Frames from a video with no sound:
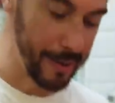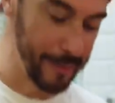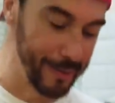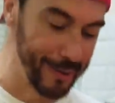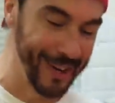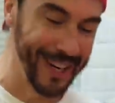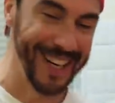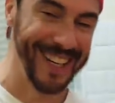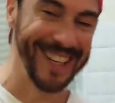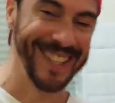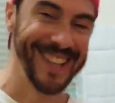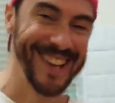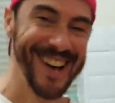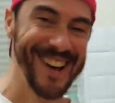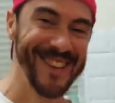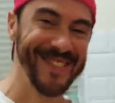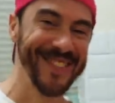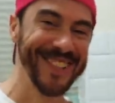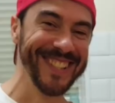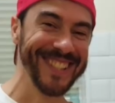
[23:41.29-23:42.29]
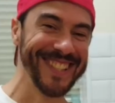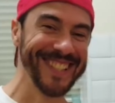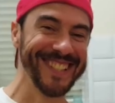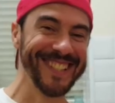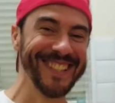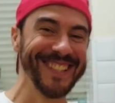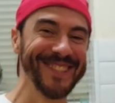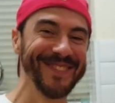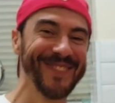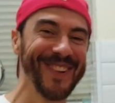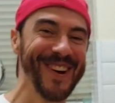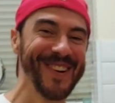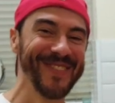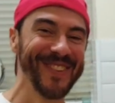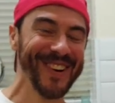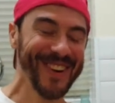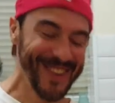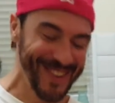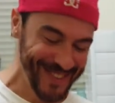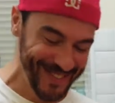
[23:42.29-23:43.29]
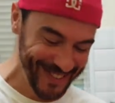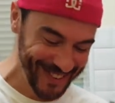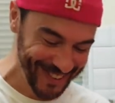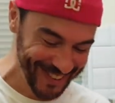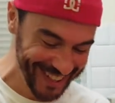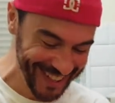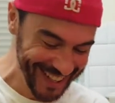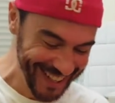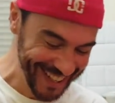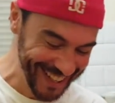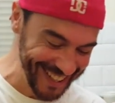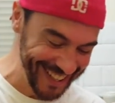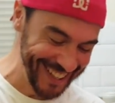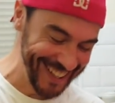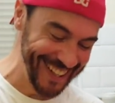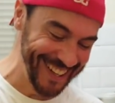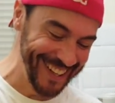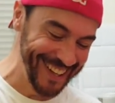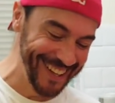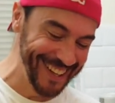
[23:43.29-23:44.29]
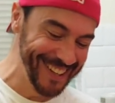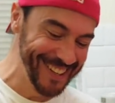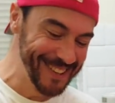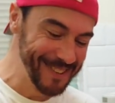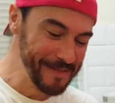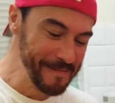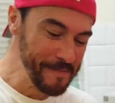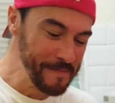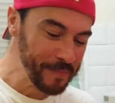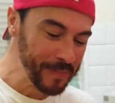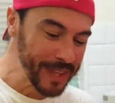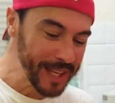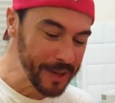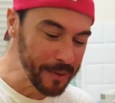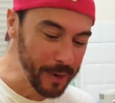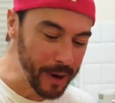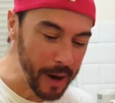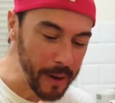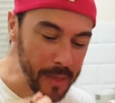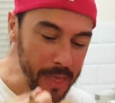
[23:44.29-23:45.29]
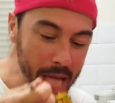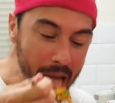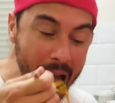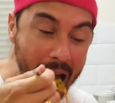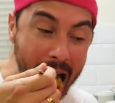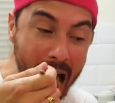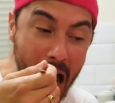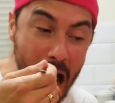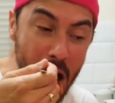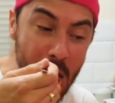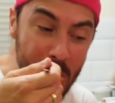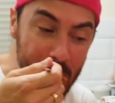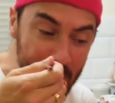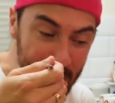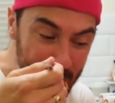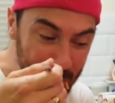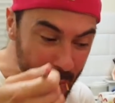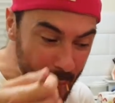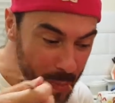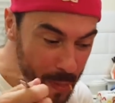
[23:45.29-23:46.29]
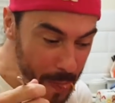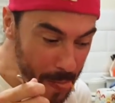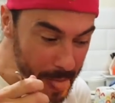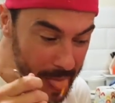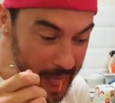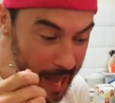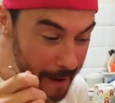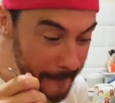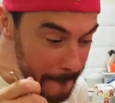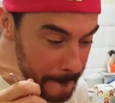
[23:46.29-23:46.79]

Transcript: I'm really nervous because this might be horrible. Here we go. Mm.